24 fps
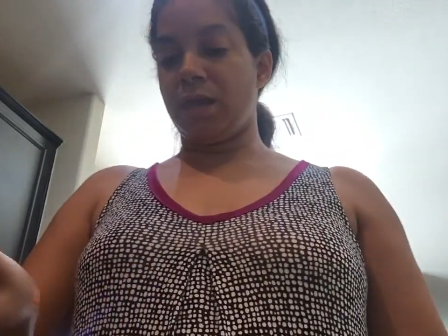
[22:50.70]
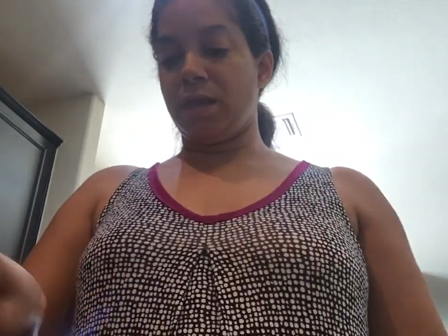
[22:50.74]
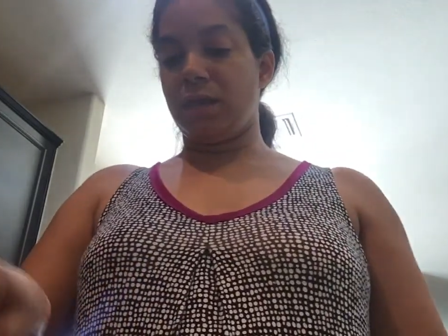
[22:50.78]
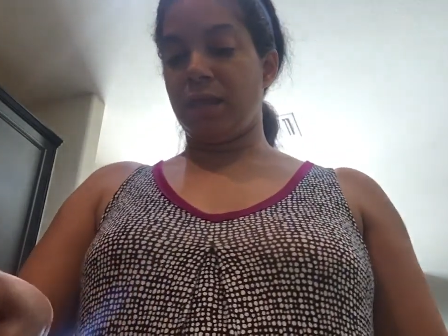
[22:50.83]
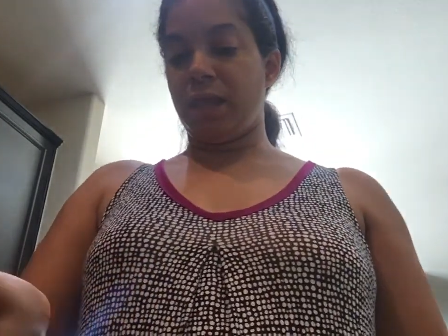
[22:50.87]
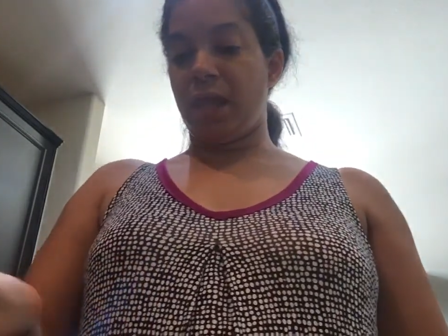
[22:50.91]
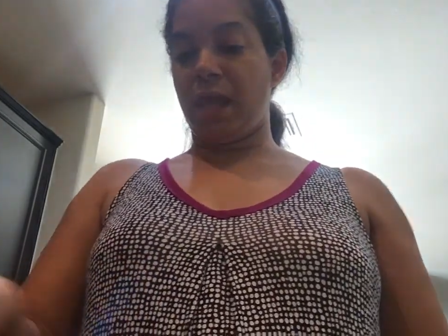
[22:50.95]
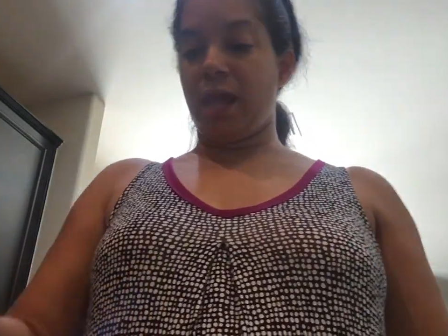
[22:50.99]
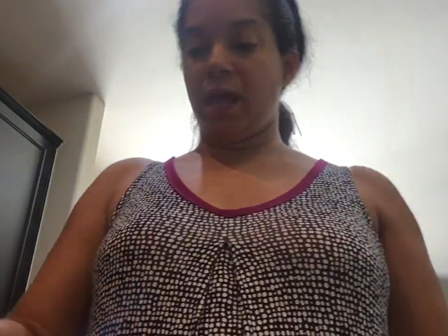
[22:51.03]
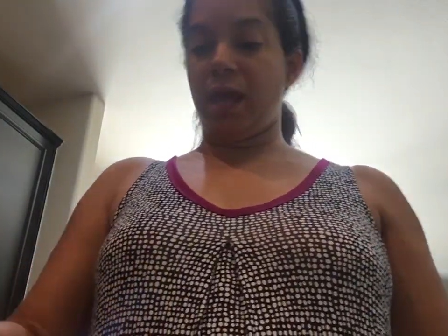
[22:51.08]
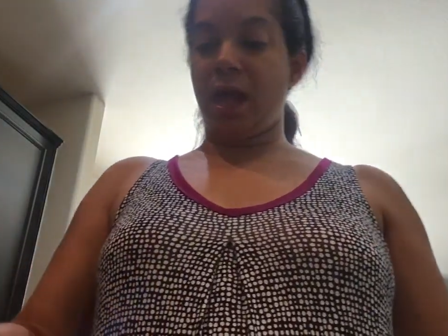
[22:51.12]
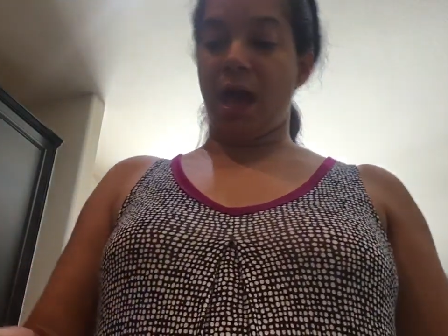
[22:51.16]

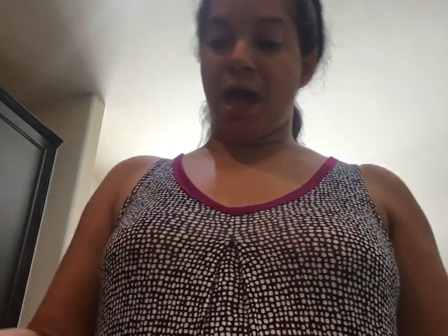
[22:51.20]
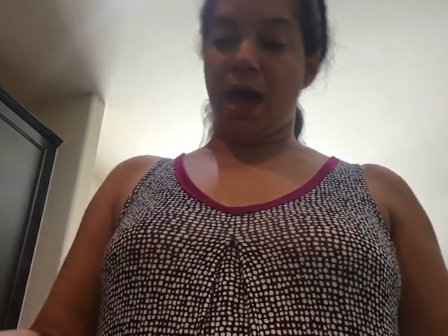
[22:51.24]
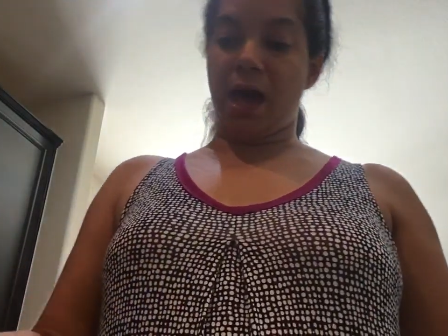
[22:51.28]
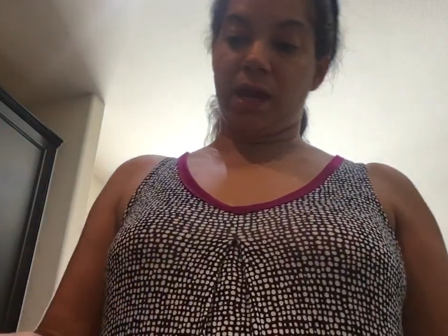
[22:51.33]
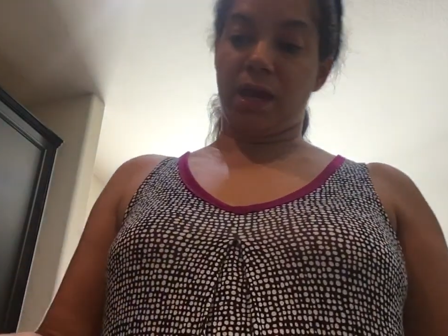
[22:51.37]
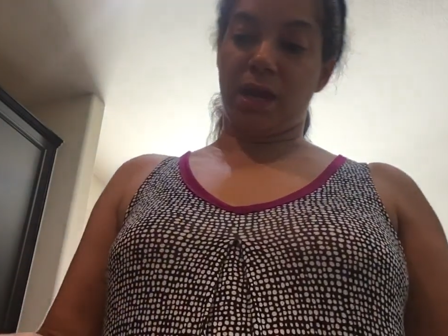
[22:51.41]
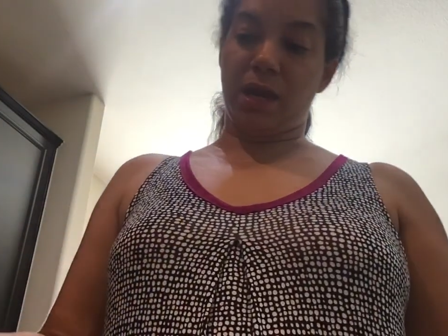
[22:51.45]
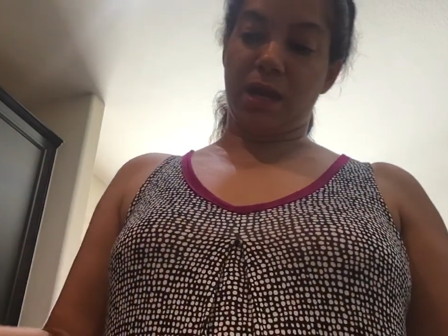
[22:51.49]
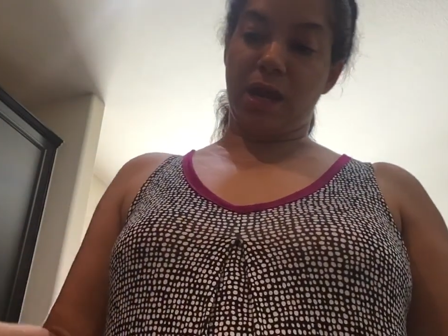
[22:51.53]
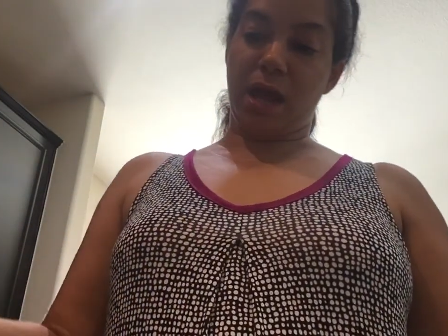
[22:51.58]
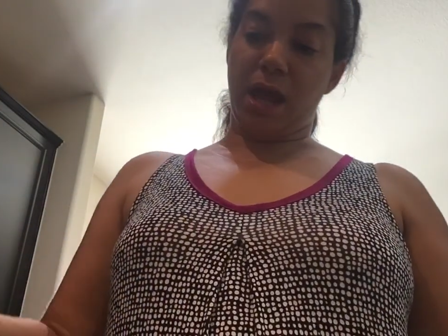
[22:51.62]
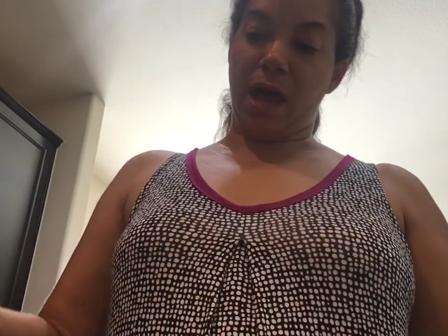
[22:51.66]
they had
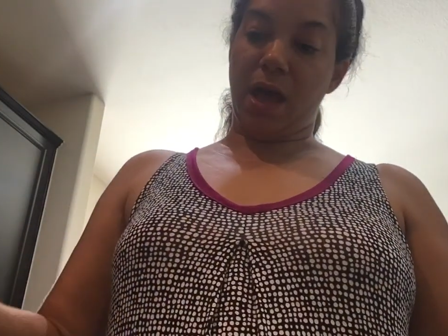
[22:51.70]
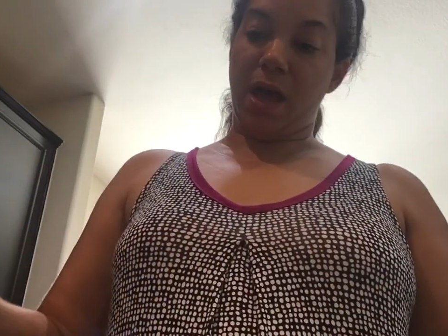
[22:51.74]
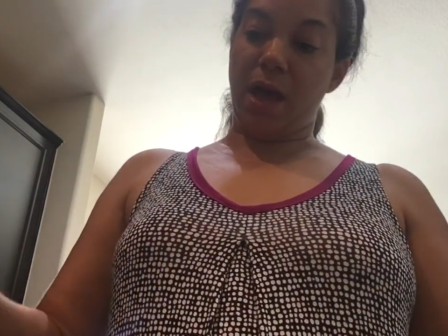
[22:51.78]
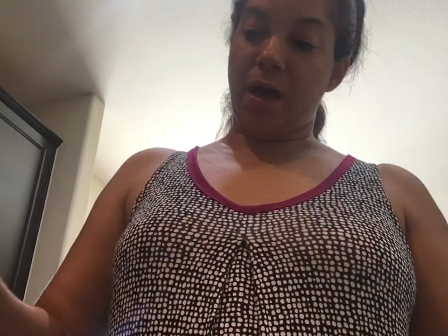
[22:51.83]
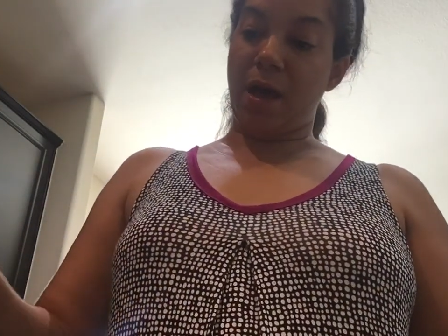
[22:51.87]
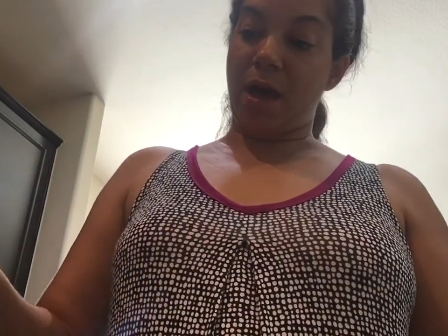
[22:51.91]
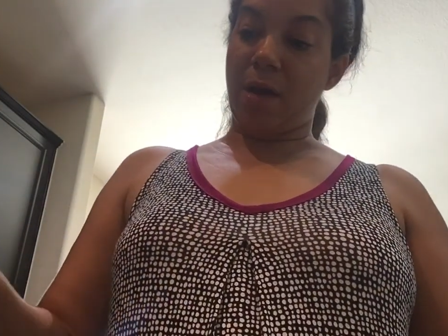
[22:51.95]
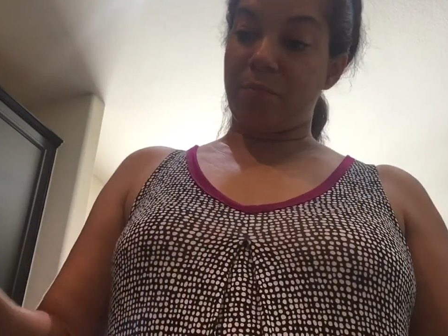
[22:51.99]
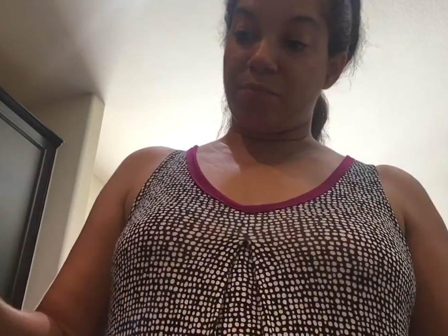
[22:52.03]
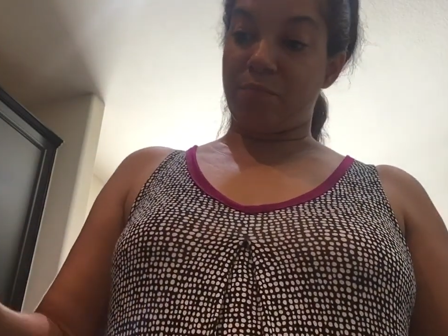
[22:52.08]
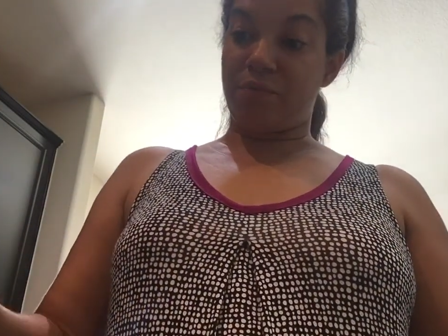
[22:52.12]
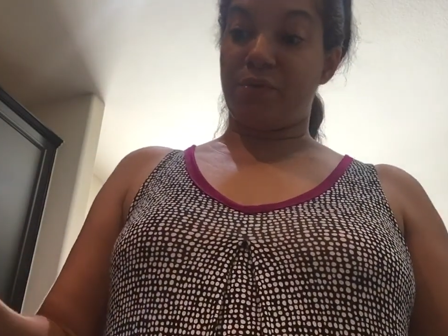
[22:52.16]
it
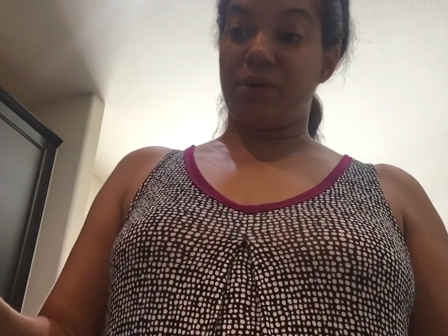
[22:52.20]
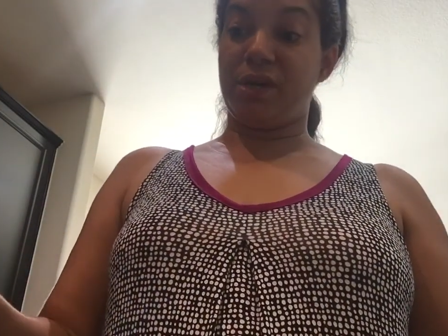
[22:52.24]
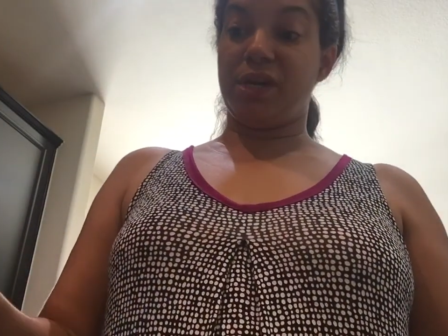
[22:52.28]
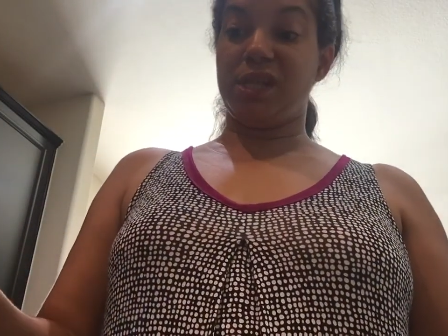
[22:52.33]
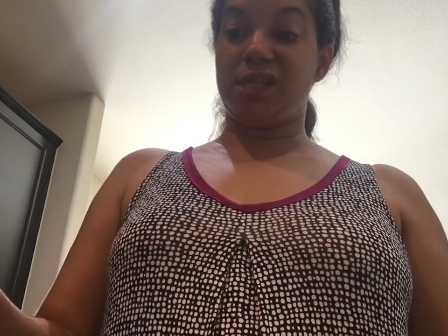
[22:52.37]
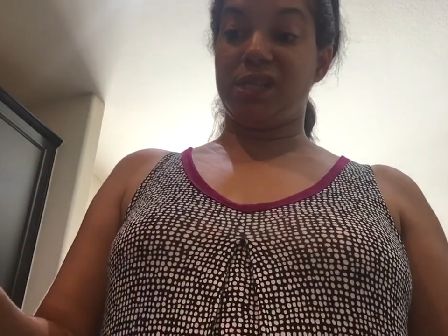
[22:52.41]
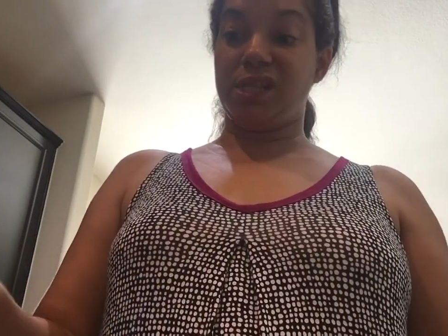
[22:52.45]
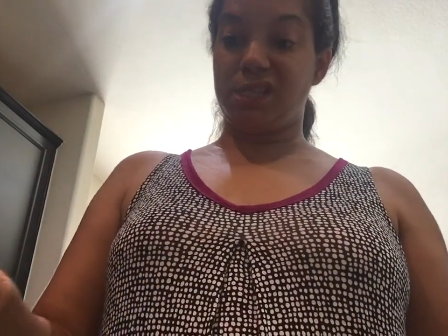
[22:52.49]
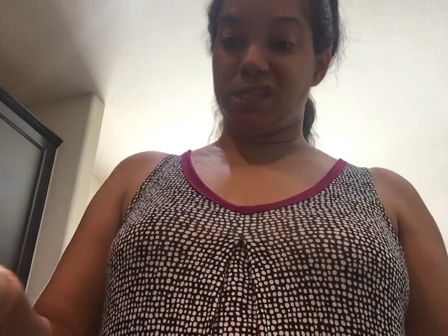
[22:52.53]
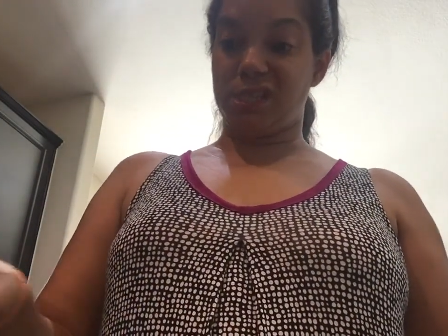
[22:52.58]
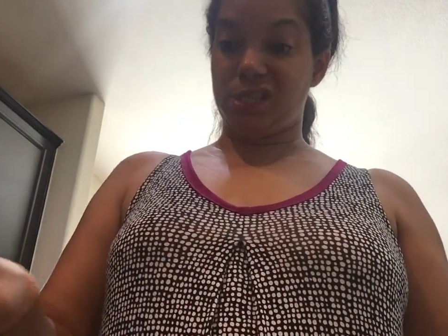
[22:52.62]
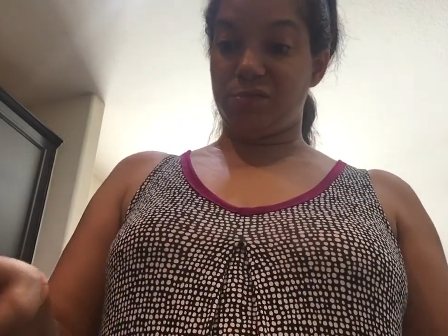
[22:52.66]
a pretty
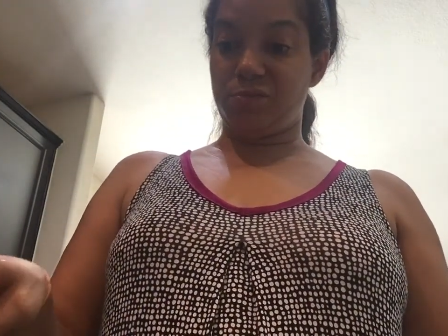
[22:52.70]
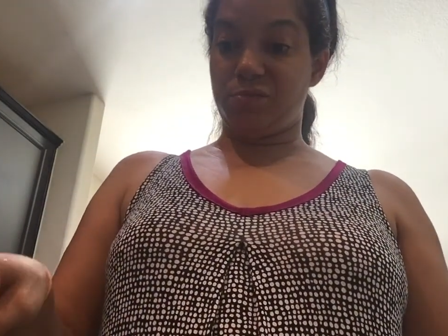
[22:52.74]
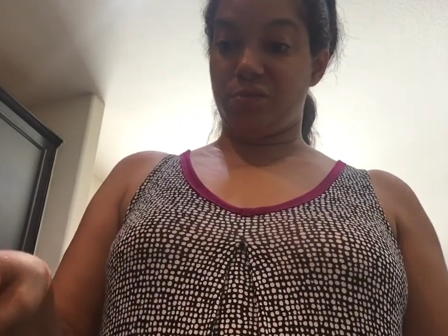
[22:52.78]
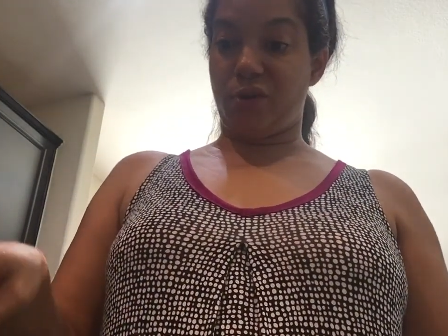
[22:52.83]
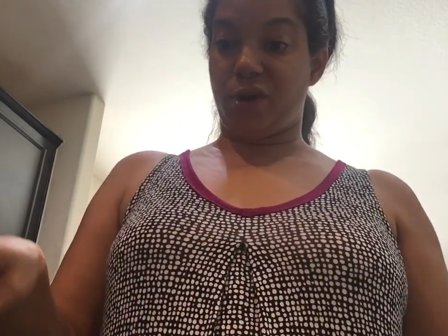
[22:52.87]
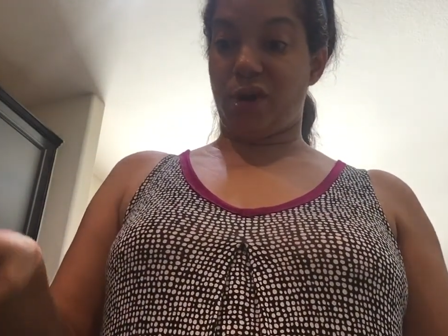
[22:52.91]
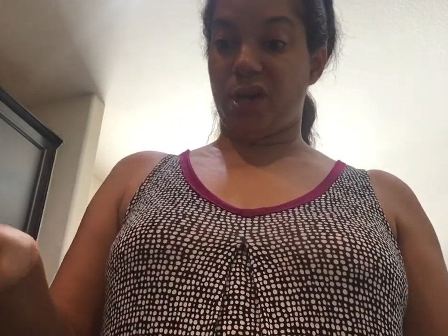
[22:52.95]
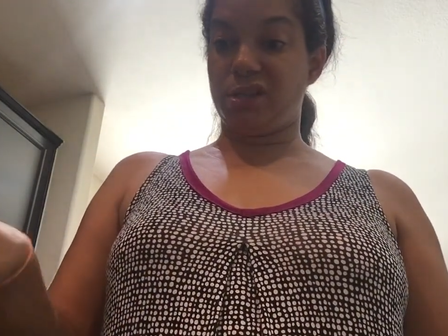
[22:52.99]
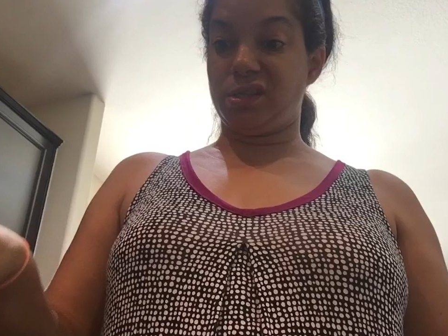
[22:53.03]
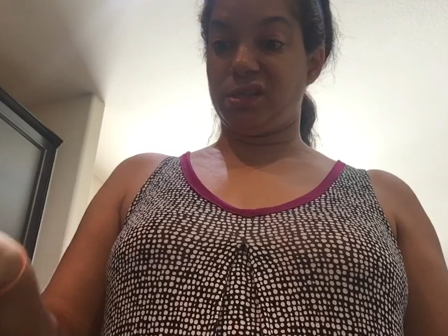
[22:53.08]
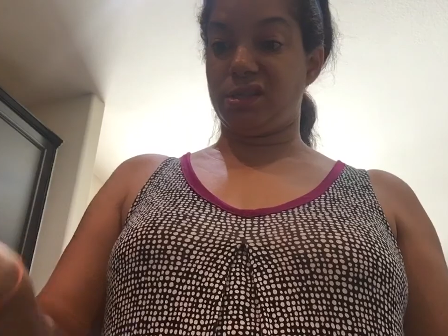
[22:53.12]
decent price.